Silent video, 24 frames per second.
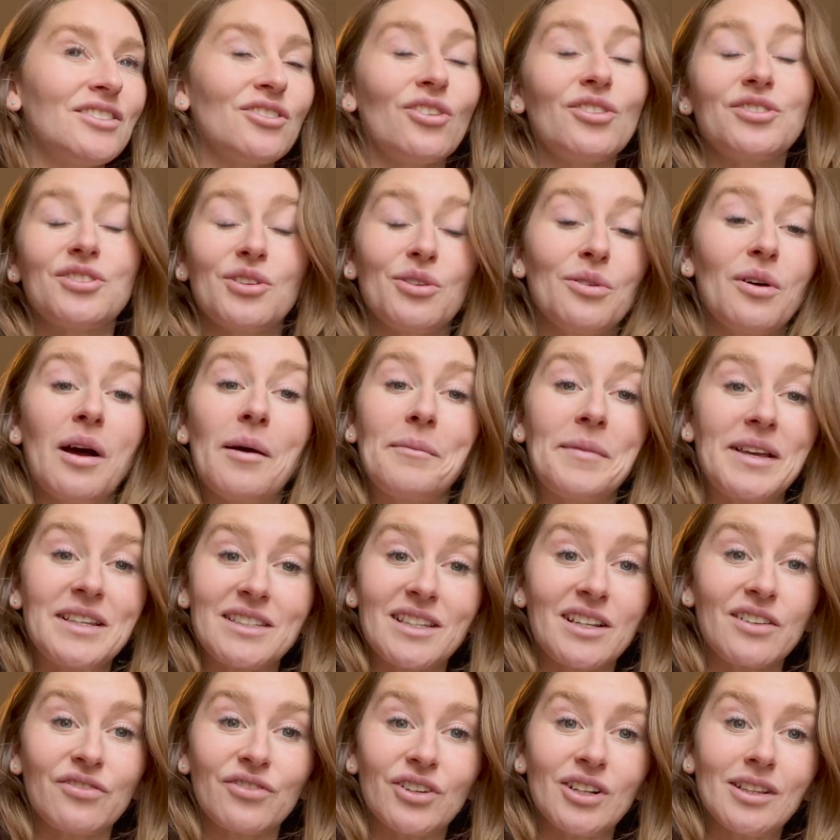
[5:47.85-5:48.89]
It's also
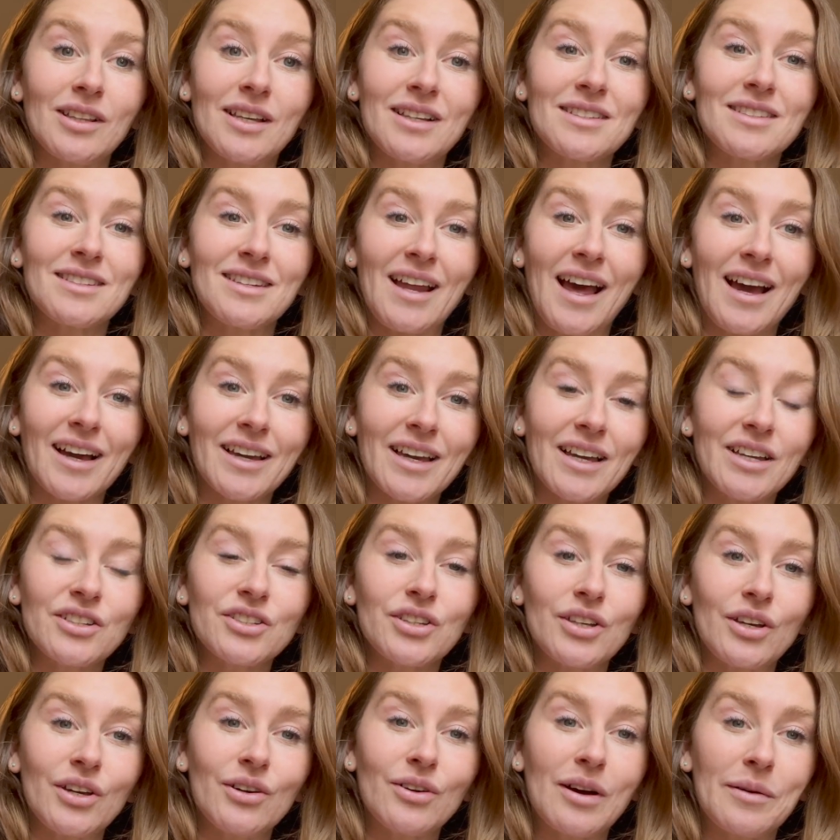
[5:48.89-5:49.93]
amazing for like
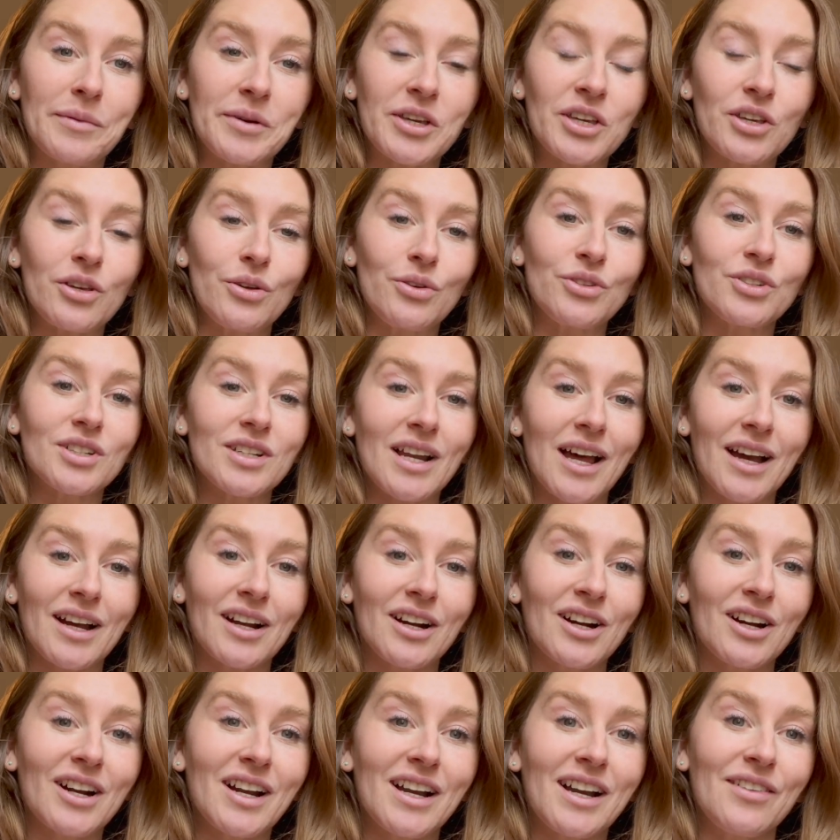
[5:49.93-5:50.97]
snacking too. I'm a huge
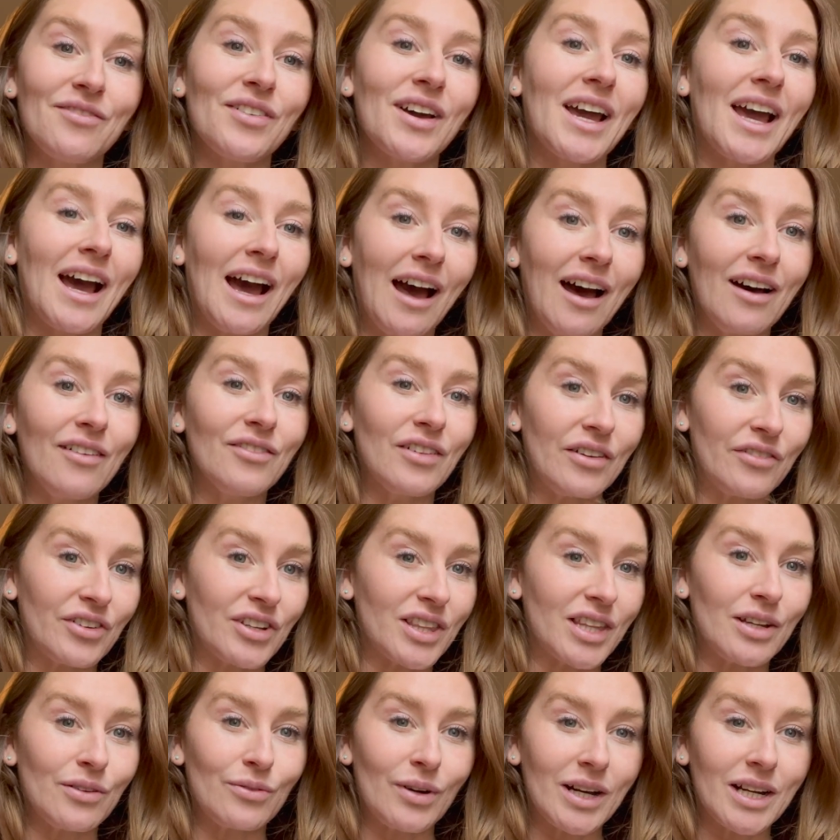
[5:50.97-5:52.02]
snacker, and if I have
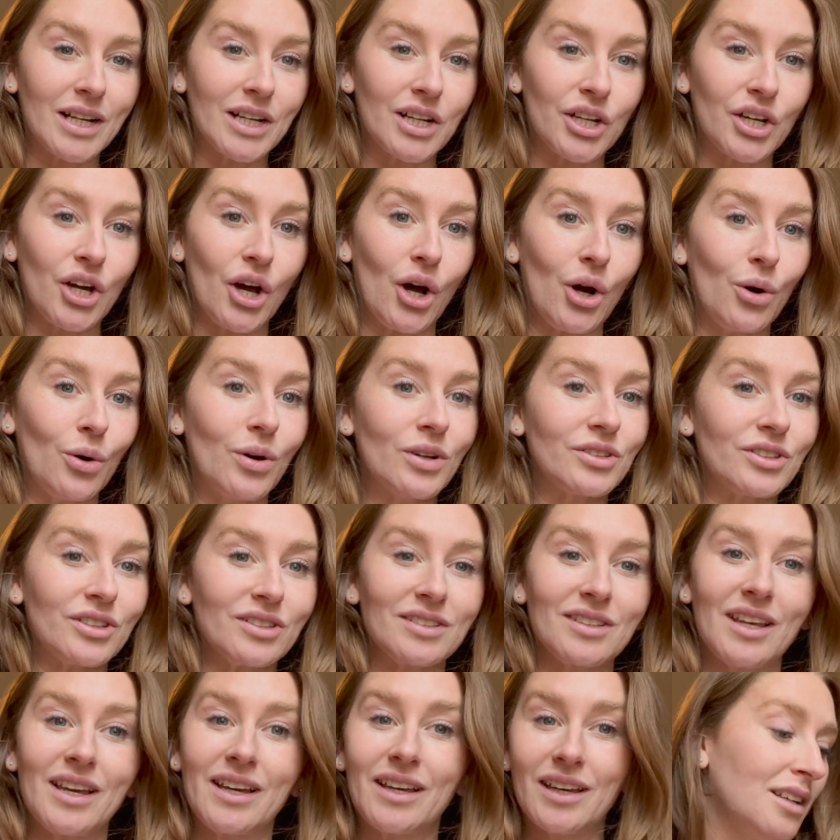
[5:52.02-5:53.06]
everything ready to go, I'll
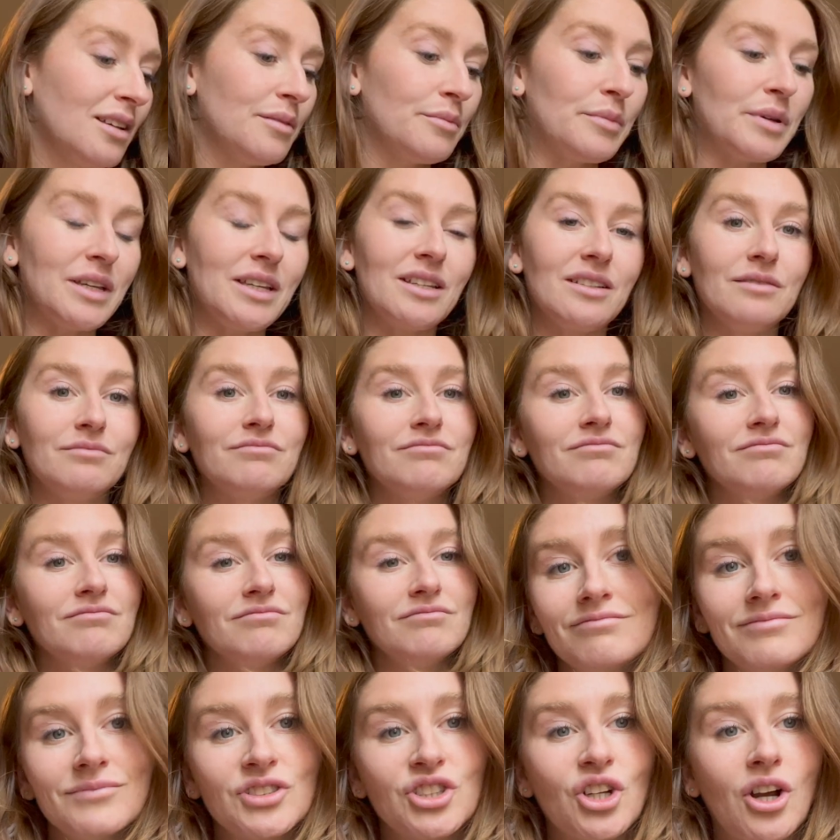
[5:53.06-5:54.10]
just like be
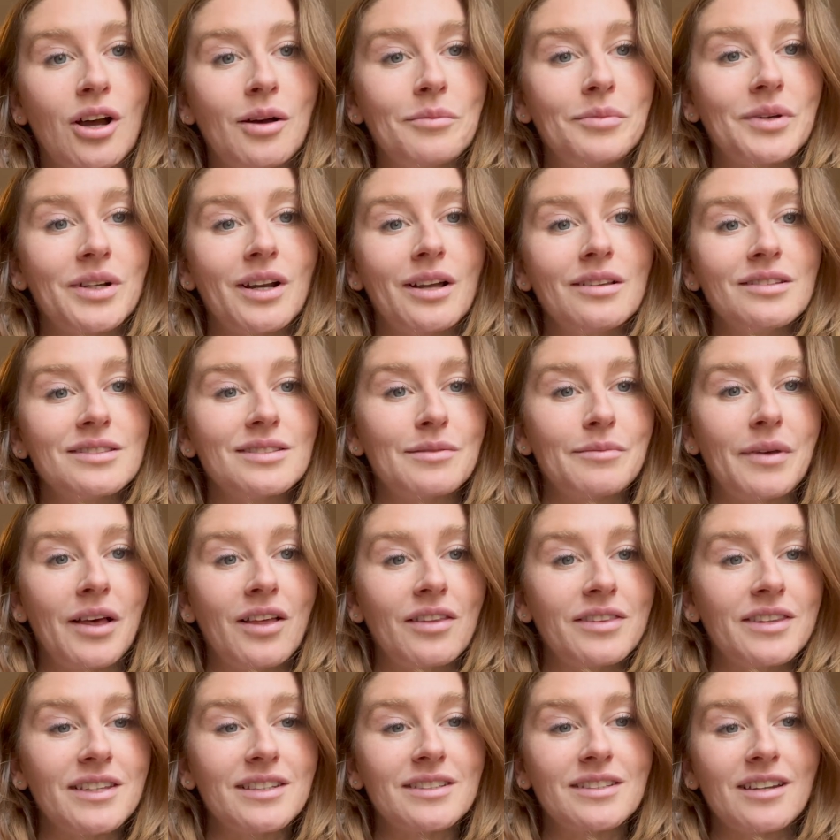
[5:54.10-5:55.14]
chomping on some
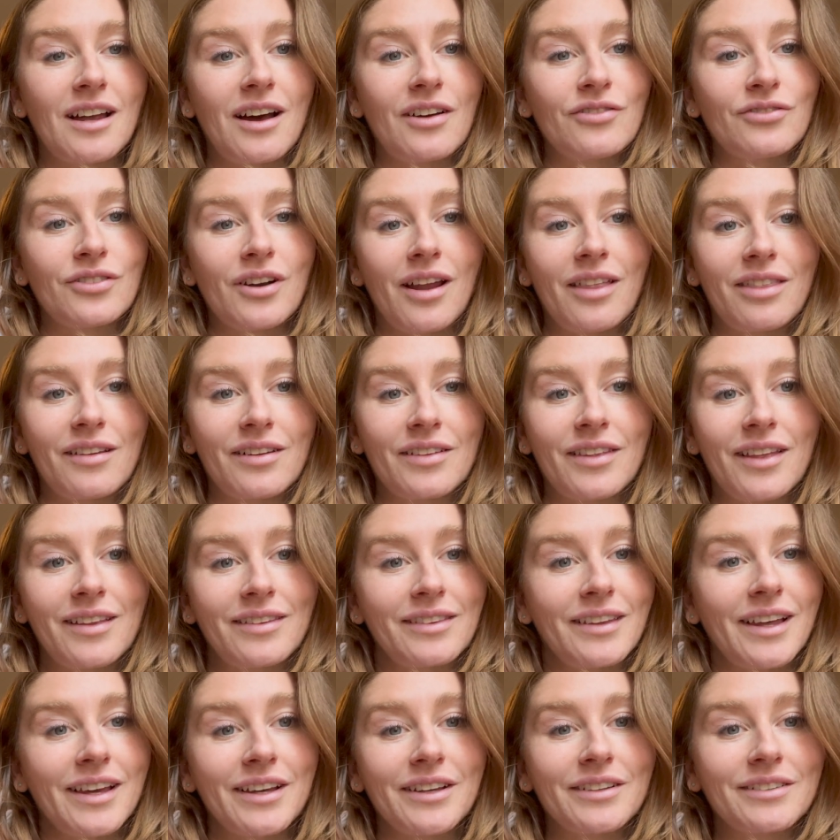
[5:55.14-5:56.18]
healthy stuff rather
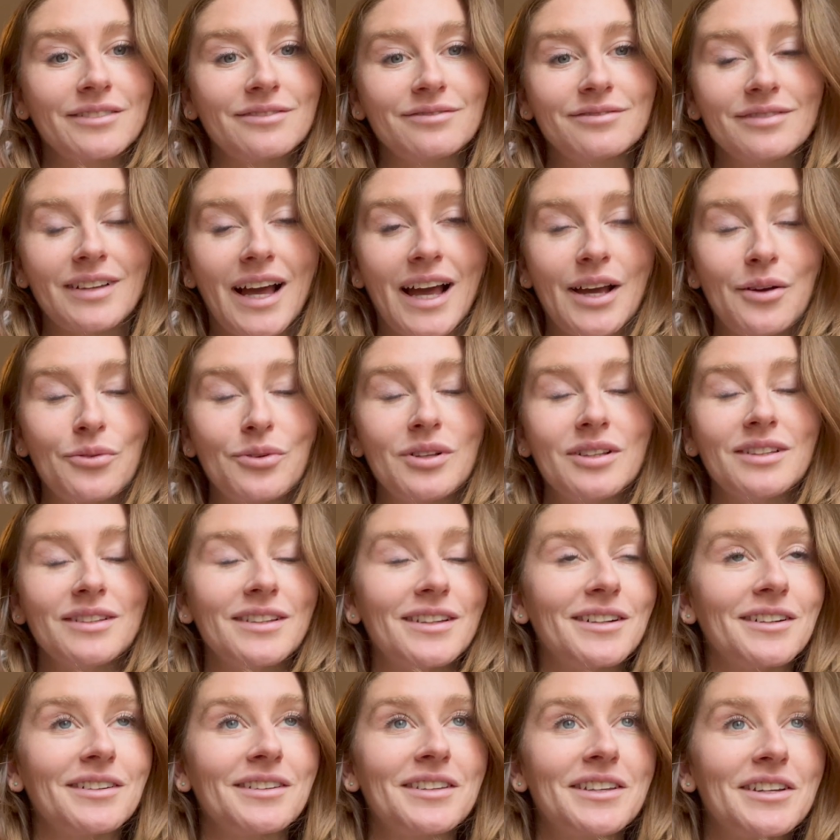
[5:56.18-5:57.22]
than like I will
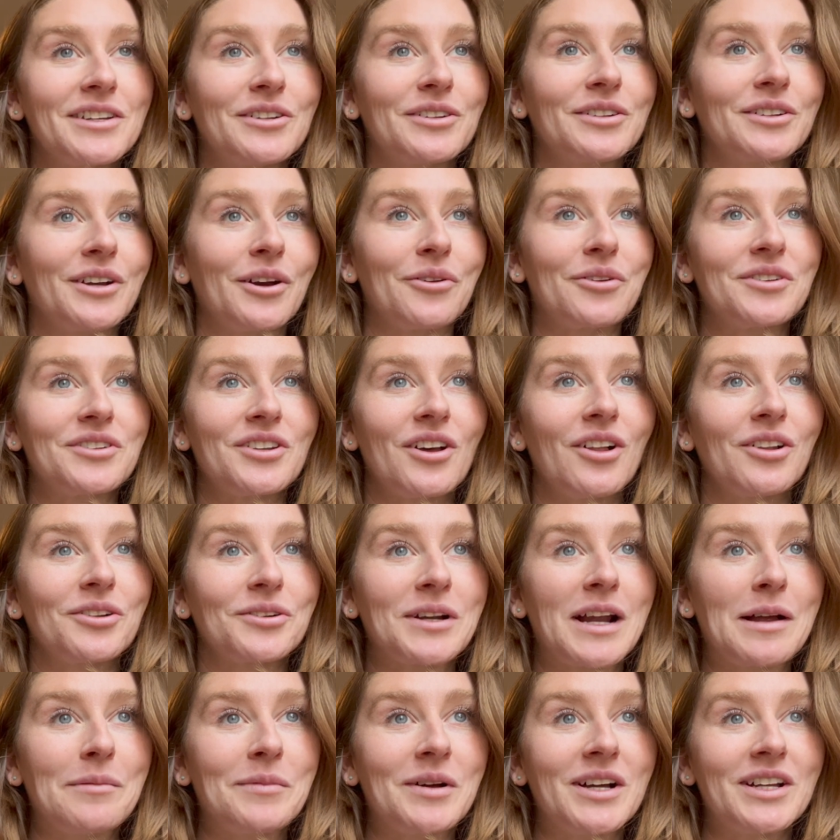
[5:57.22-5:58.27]
literally go to
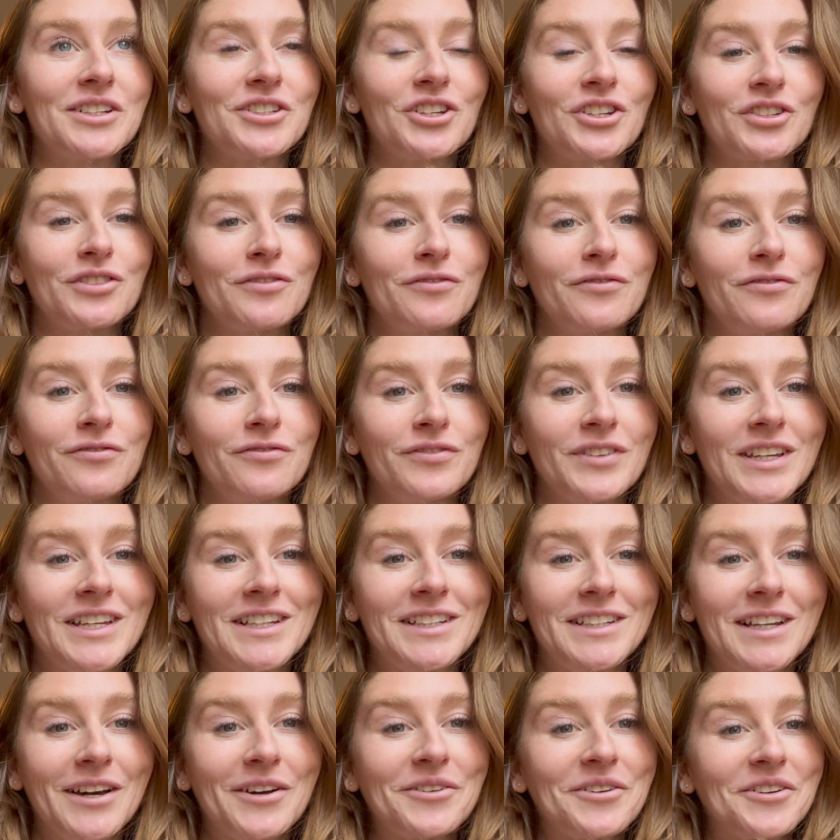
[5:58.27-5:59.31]
Dollarama and just
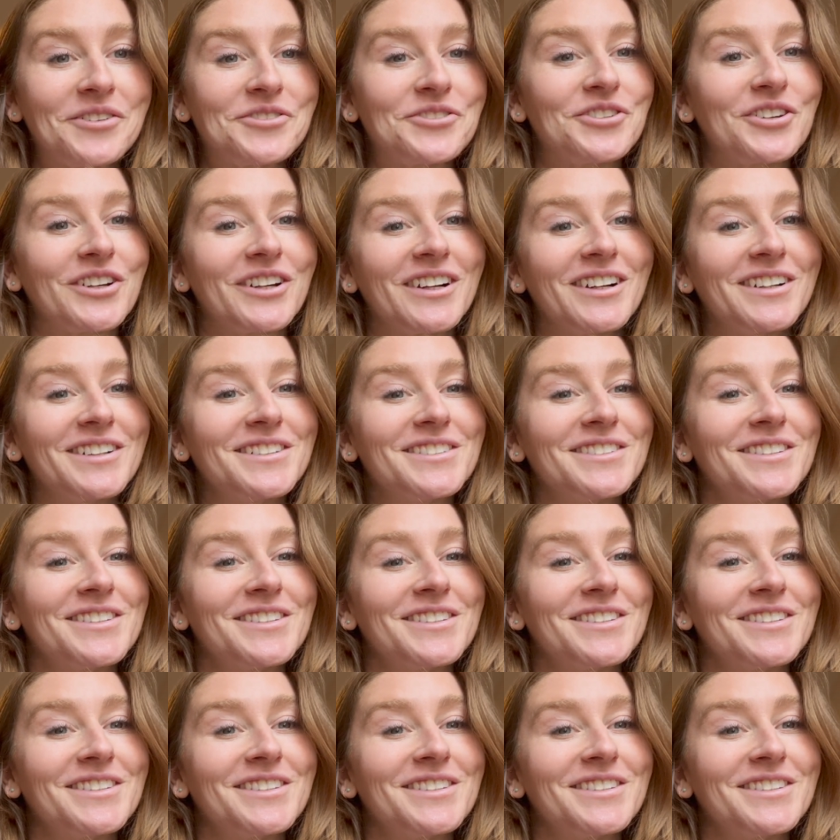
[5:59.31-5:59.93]
fiend out on sugar.